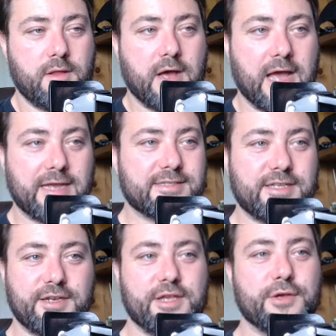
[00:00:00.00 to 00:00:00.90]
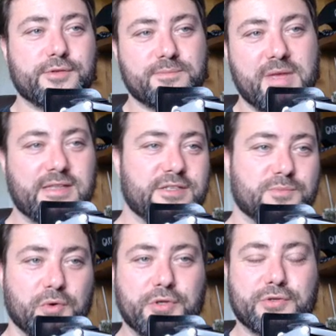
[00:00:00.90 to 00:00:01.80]
I accidentally used men's
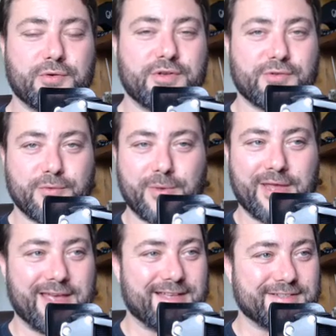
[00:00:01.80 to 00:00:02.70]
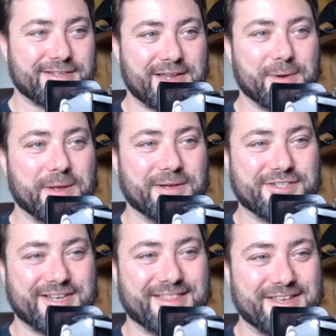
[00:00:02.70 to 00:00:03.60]
moisturiser on my hands and now I can't
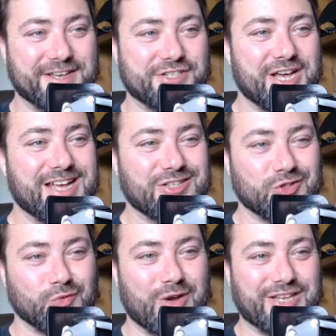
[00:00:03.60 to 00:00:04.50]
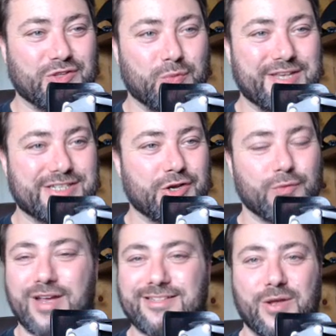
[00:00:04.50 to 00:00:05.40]
shake the urge to write tweets
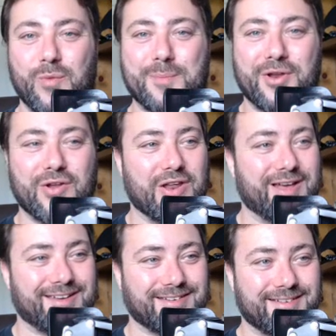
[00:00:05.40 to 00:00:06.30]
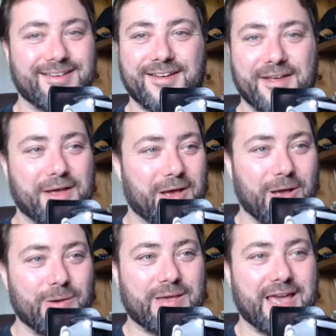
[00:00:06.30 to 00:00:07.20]
correcting women online.
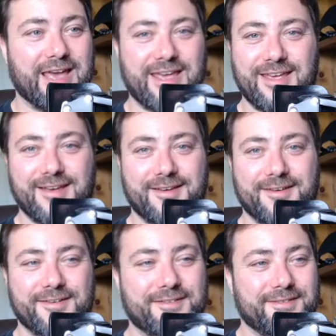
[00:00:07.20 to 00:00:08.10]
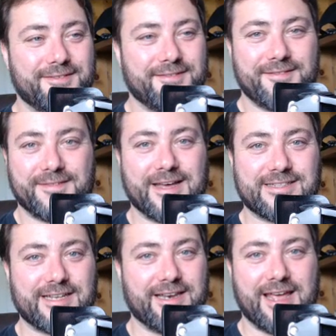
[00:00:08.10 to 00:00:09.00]
Okay.
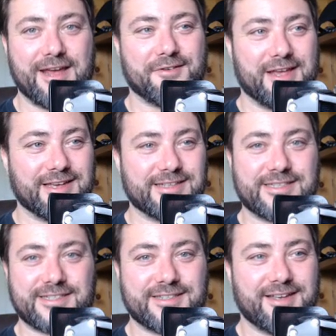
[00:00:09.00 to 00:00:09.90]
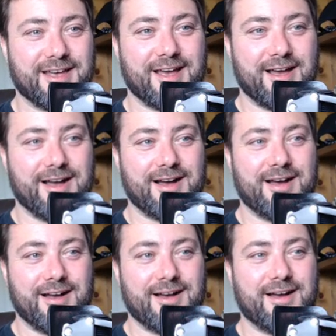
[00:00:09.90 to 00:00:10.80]
That's hilarious. Ha
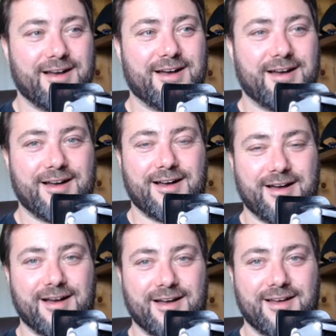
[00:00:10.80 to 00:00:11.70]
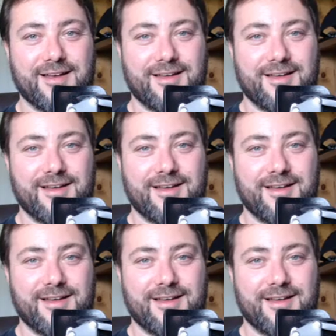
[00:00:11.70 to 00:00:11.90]
ha ha ha.